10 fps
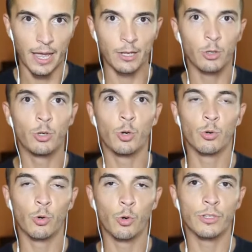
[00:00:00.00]
and
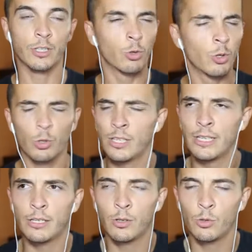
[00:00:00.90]

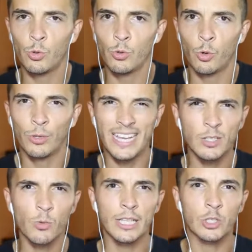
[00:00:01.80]
who
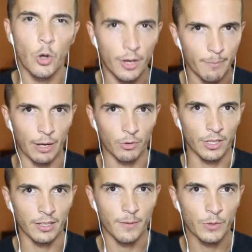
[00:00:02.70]
doesn't want to talk about
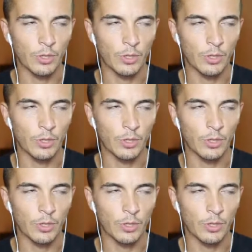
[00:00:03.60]
it,